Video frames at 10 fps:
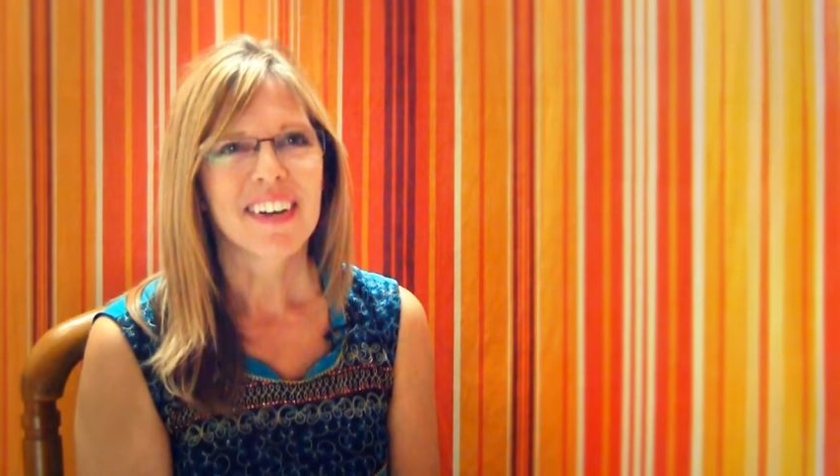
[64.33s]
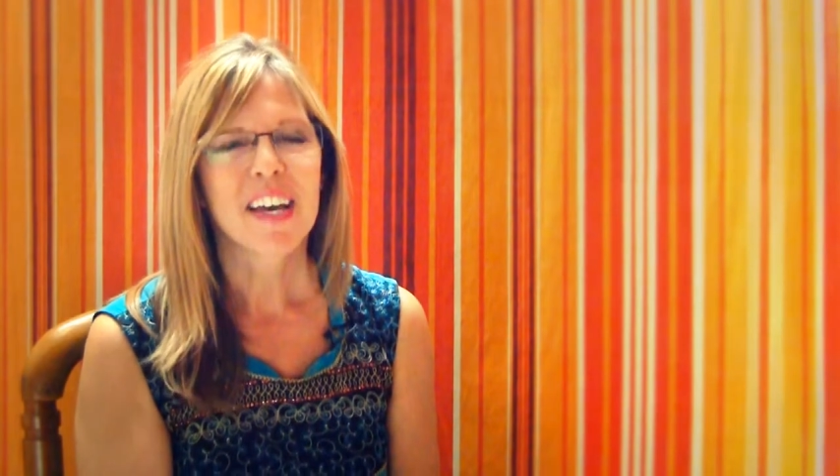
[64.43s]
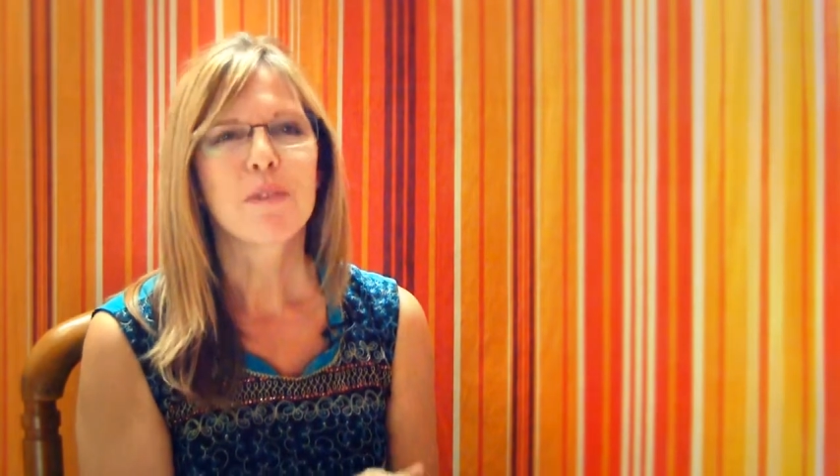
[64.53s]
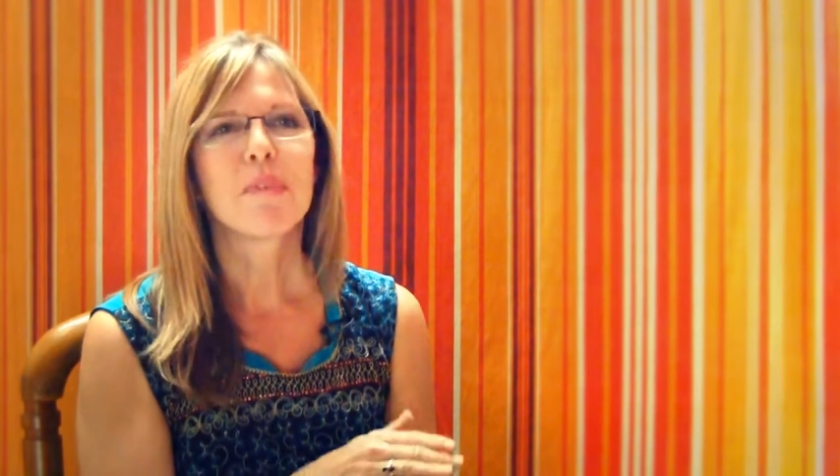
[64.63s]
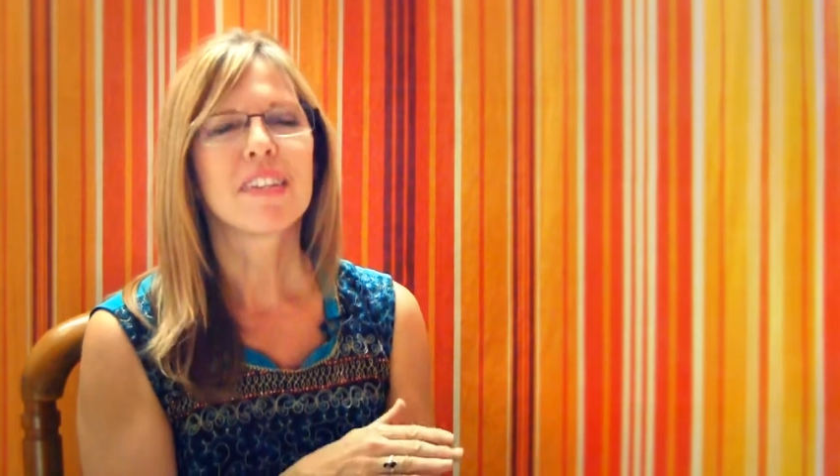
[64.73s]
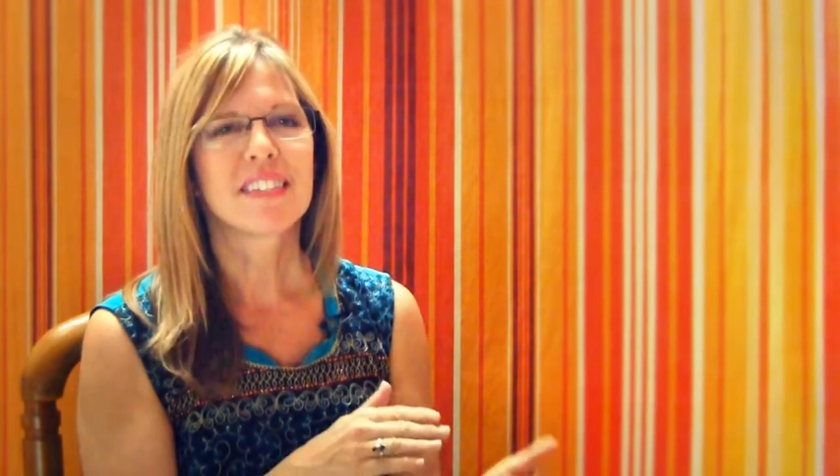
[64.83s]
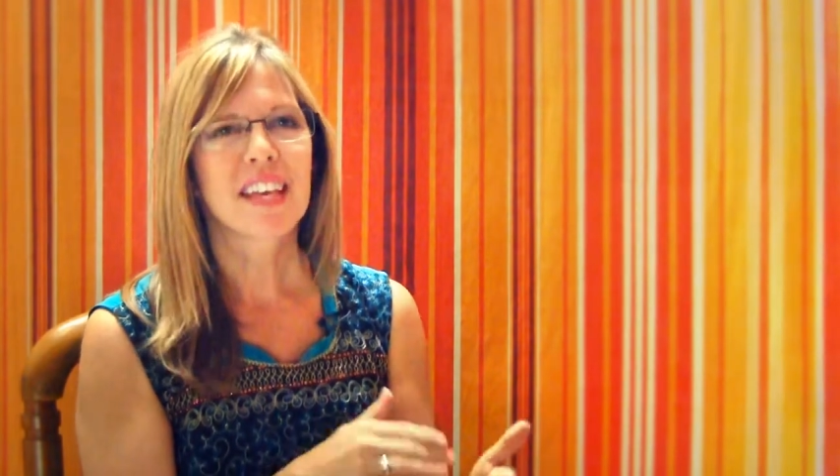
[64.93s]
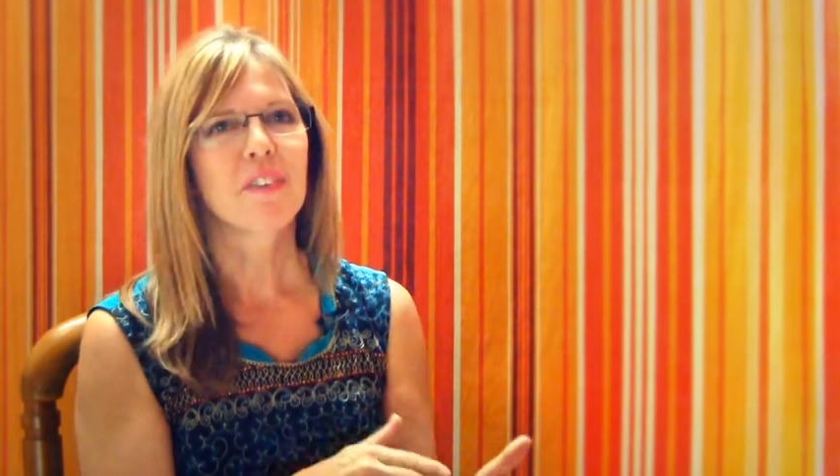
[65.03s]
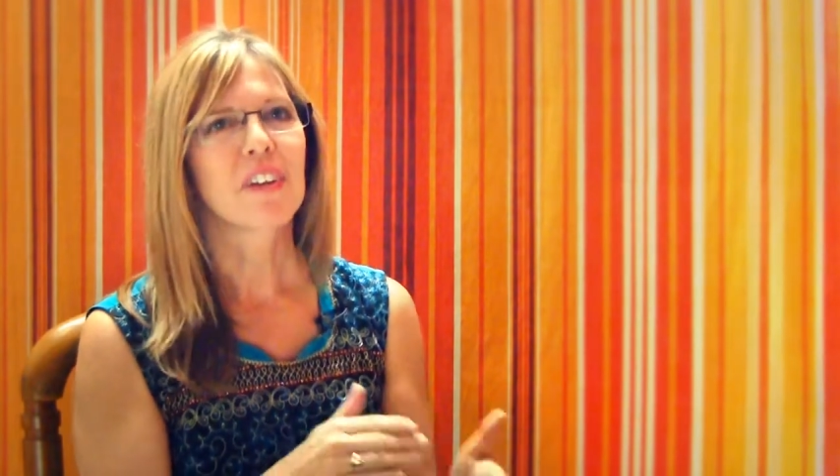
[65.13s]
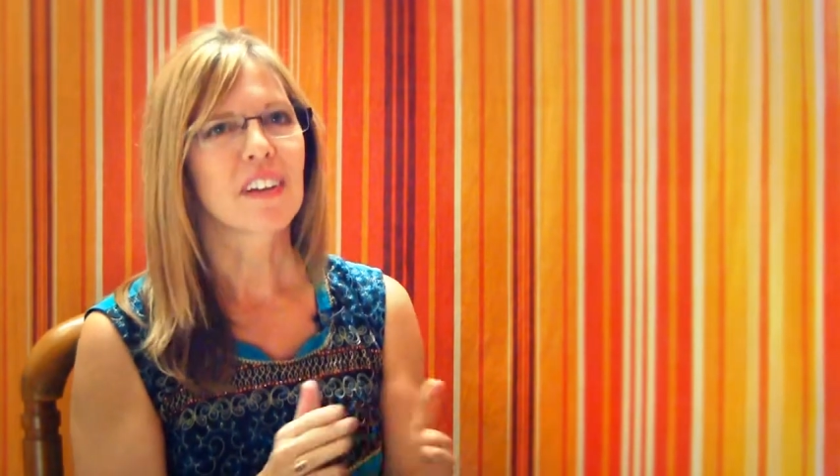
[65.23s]
and it means
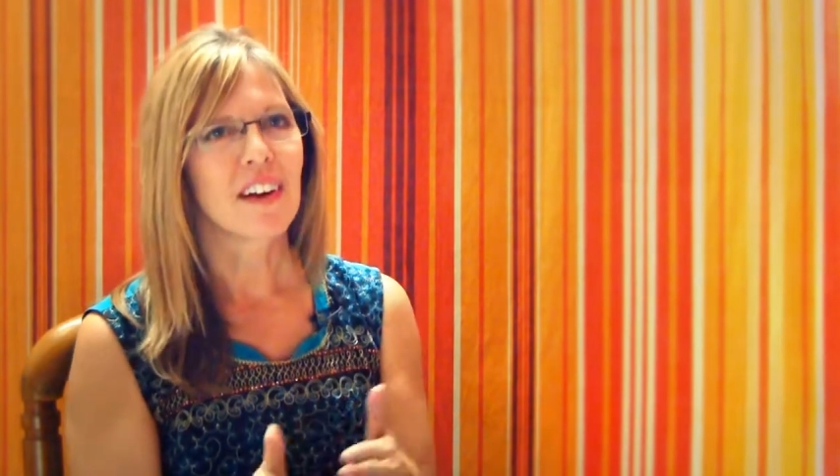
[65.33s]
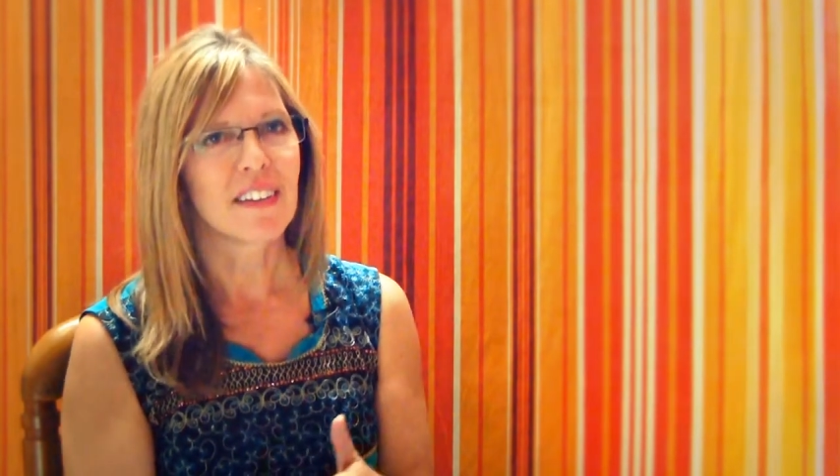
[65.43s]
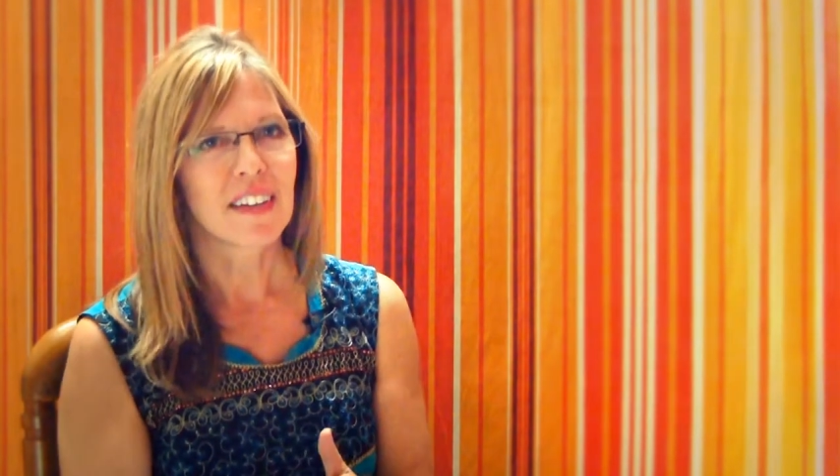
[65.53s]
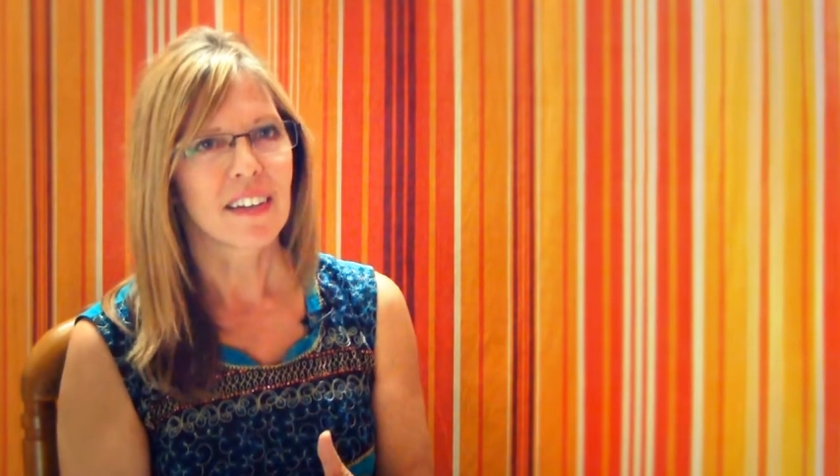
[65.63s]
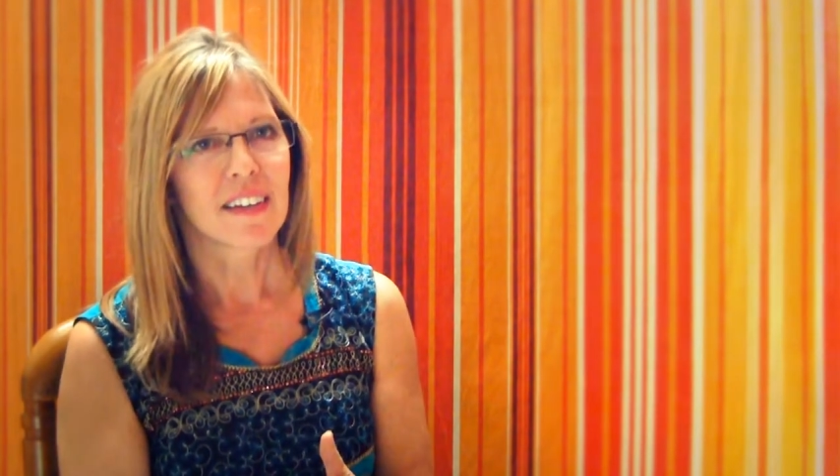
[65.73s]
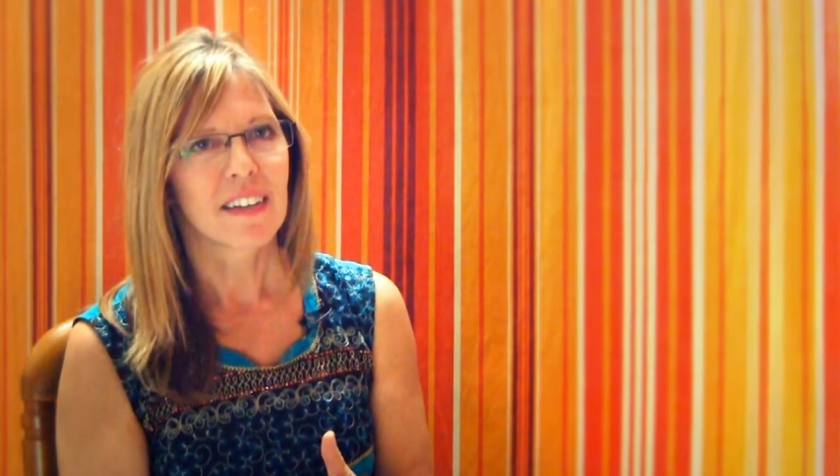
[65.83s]
sacred calling.